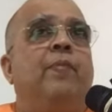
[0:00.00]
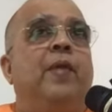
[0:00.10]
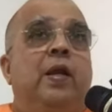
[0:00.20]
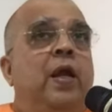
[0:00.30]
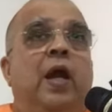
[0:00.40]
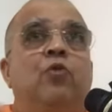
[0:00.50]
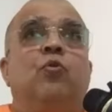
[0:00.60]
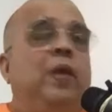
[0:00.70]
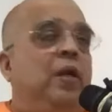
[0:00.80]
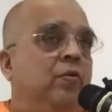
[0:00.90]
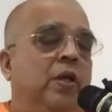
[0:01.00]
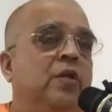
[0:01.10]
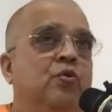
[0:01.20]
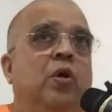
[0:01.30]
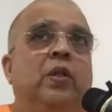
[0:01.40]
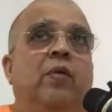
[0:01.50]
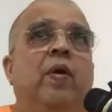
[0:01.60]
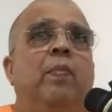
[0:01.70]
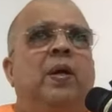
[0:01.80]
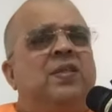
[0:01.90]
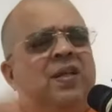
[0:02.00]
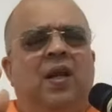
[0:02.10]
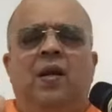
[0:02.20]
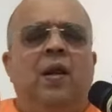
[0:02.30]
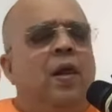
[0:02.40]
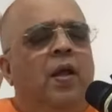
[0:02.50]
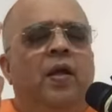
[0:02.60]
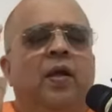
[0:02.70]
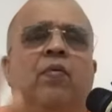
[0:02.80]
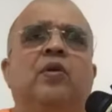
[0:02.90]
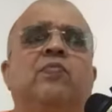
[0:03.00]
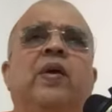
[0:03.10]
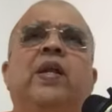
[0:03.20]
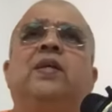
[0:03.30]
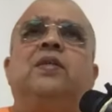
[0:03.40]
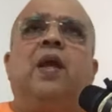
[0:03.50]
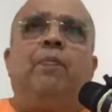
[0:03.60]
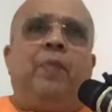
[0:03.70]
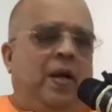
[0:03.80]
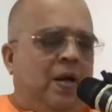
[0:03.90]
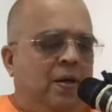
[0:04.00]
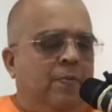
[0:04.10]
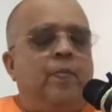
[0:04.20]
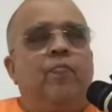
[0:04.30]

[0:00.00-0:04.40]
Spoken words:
then he had to believe there is no other way. But still, he was very skeptical.